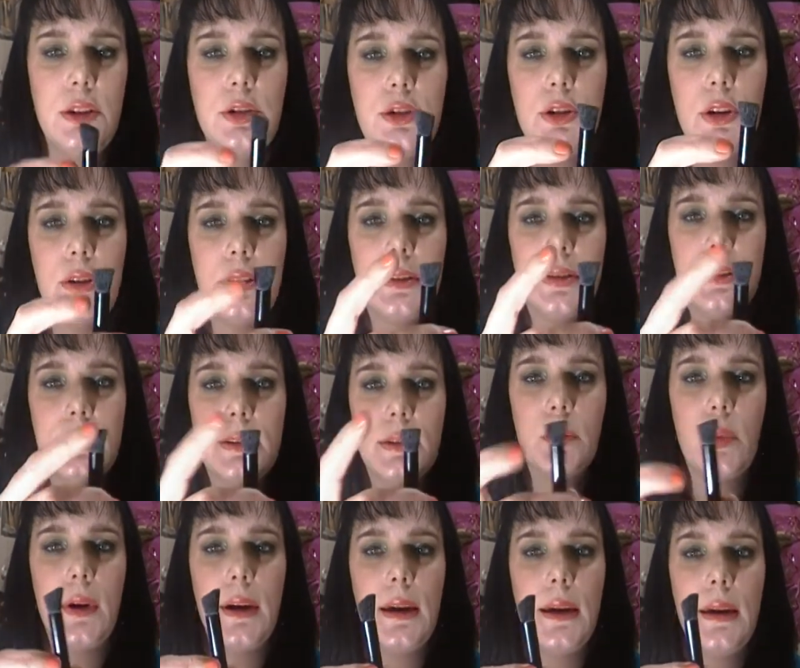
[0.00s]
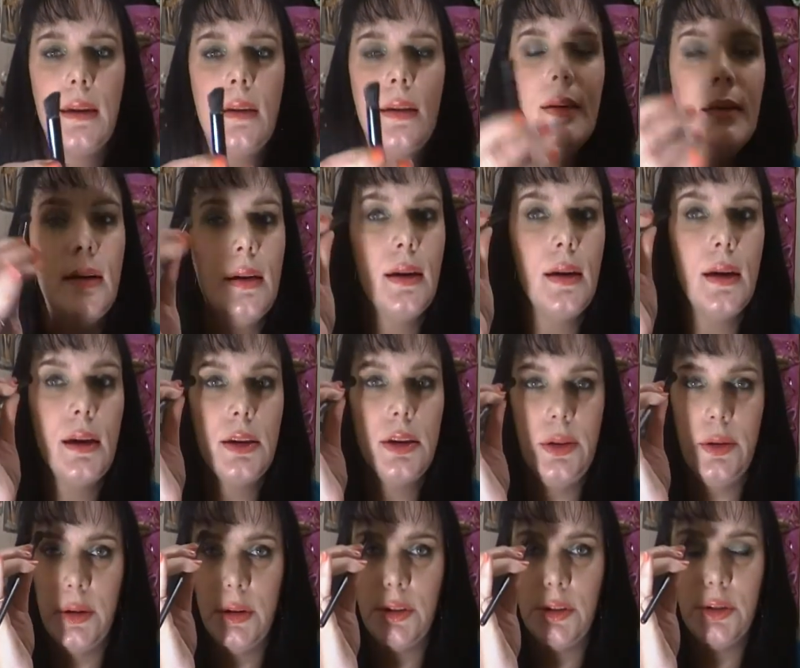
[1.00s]
You turn it this way,
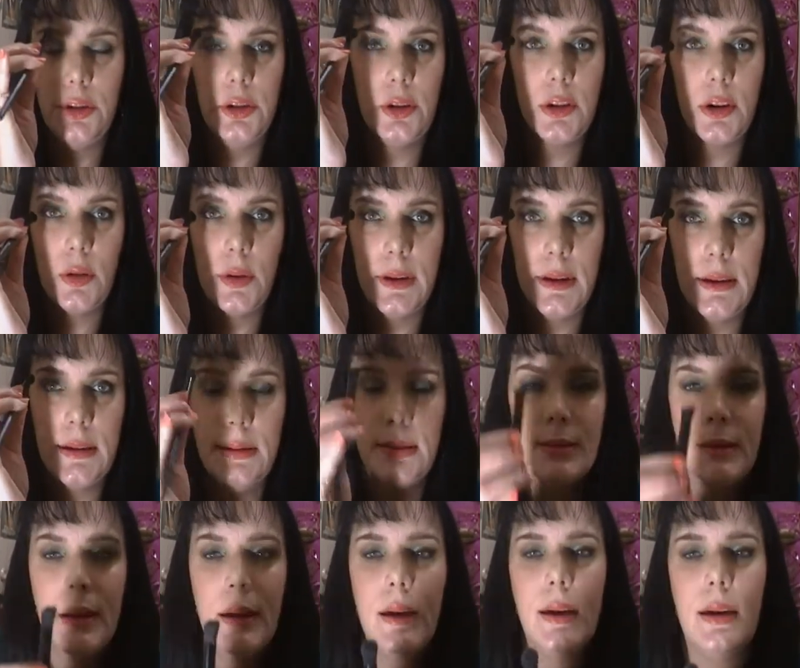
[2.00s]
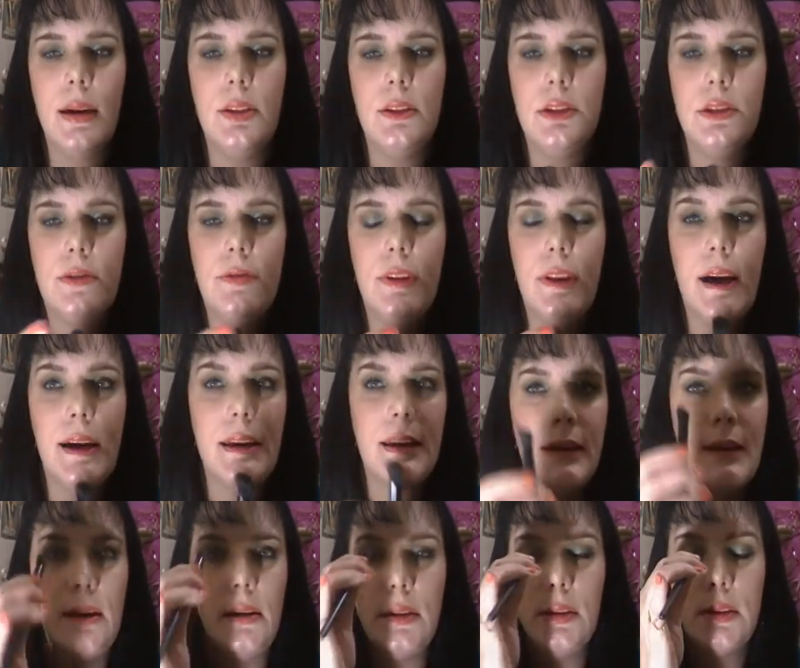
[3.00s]
you can do your crease, and then you
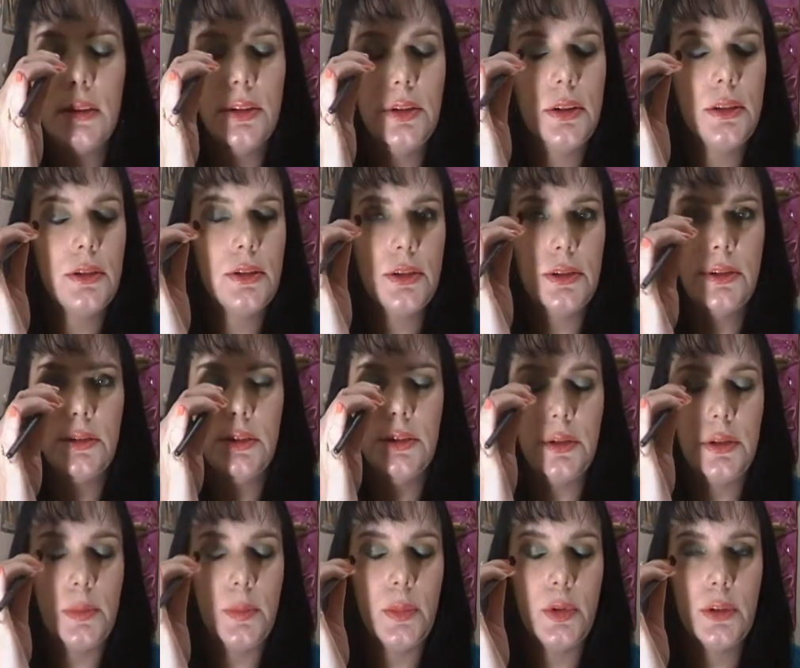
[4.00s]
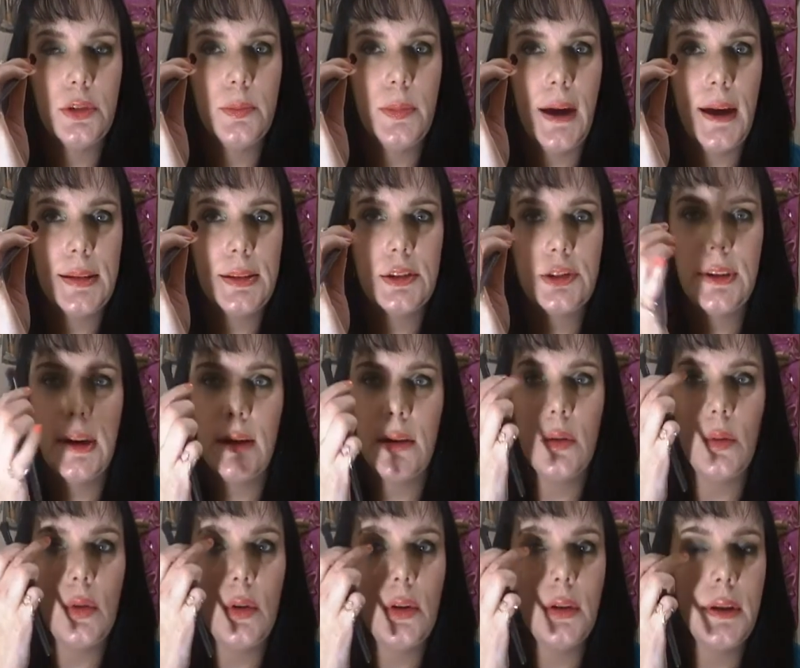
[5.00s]
flatten it out. You can pack the
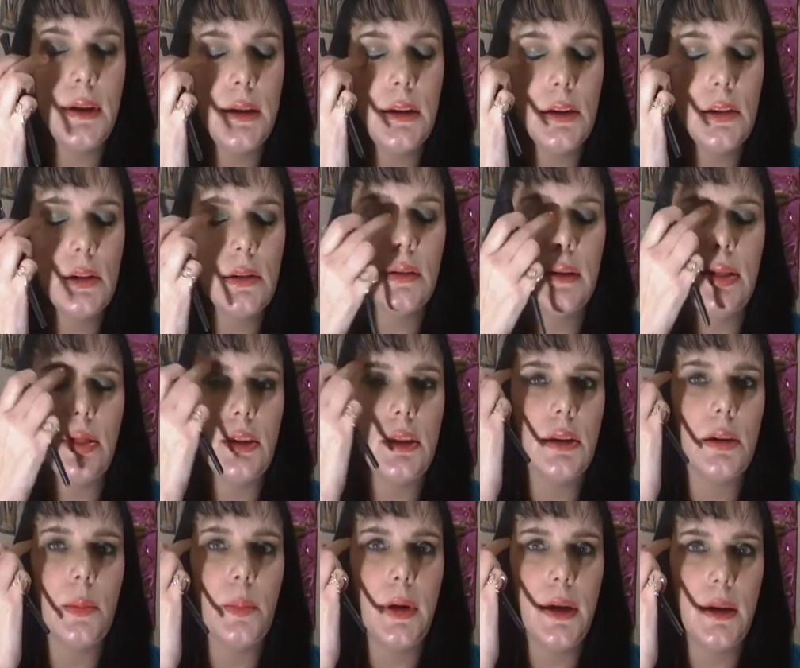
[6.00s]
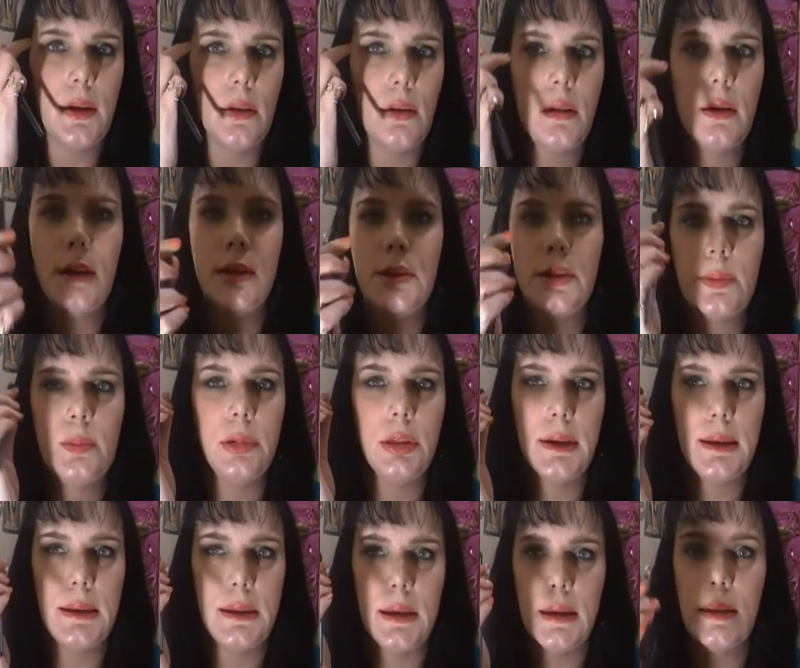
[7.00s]
shadow on here and then up here and just
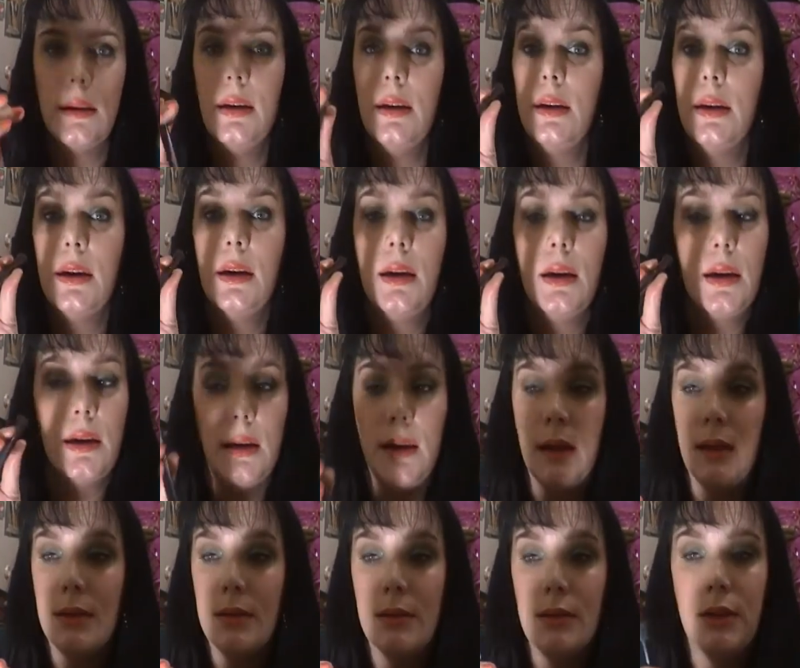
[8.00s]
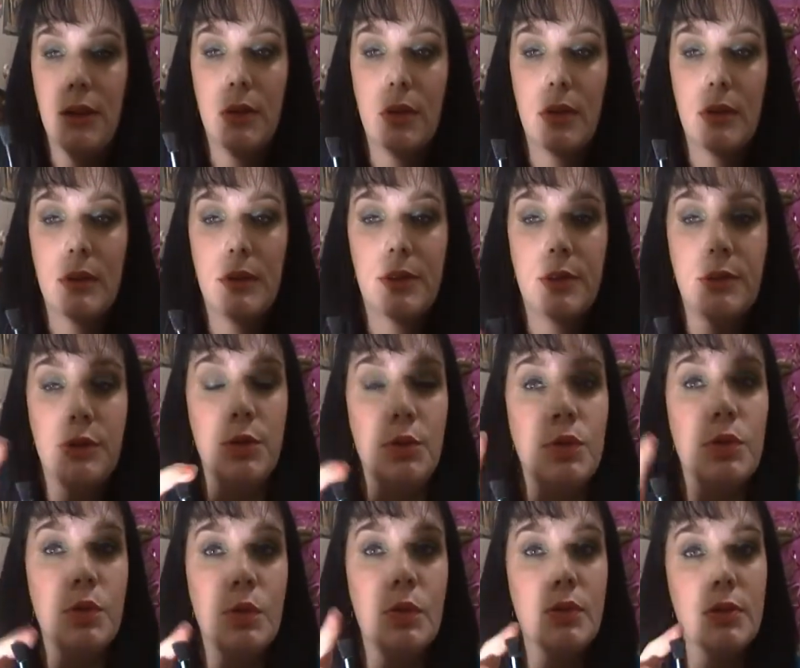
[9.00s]
blend it. And it, it's
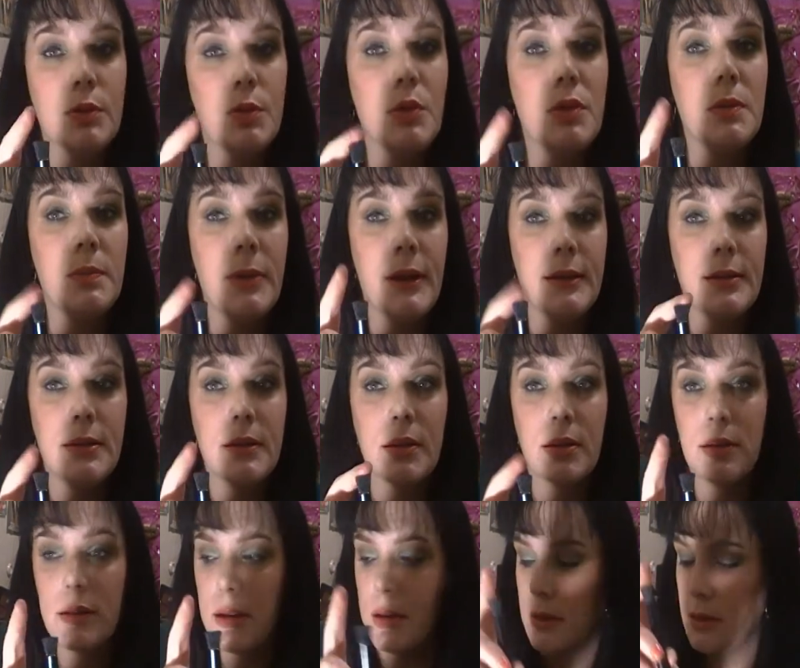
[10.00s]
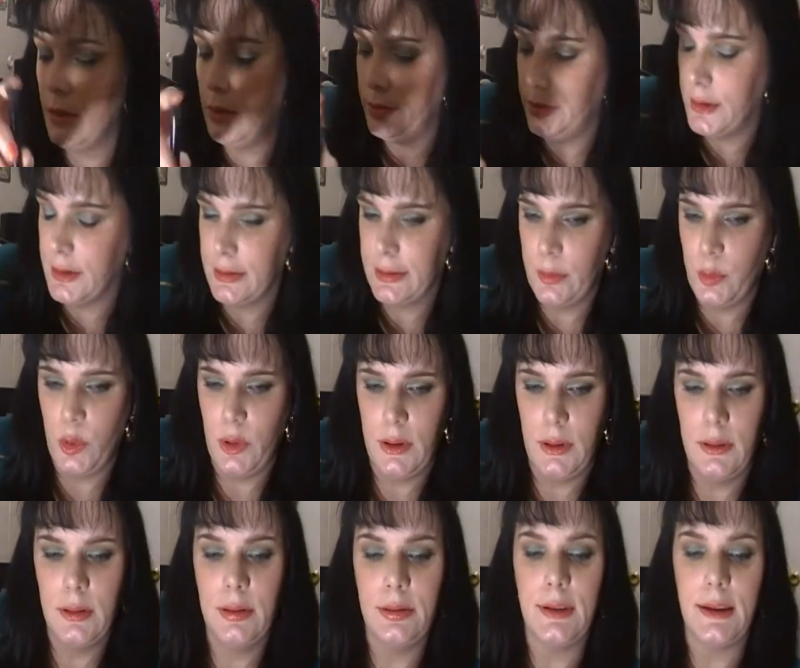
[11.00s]
2 tools in one basically on this
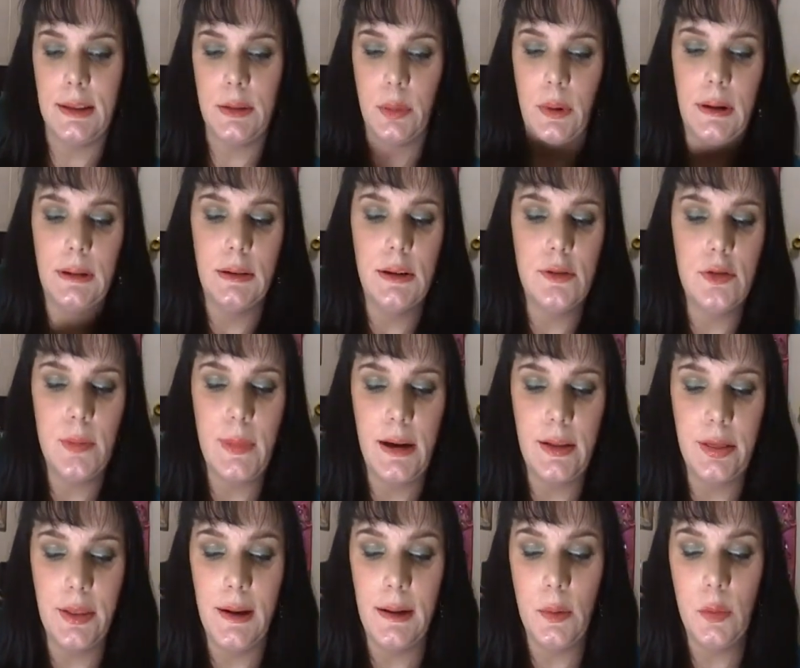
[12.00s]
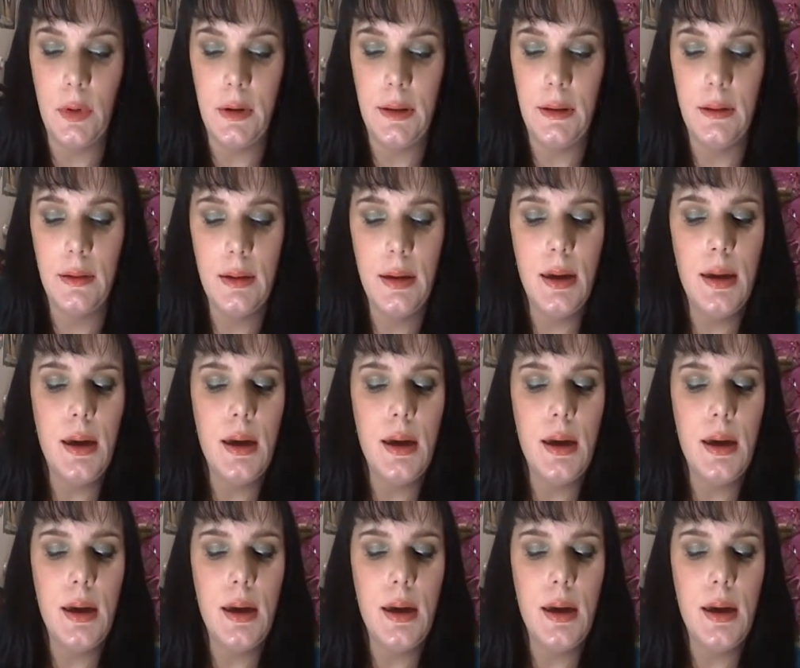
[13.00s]
one. That's what I love about that one.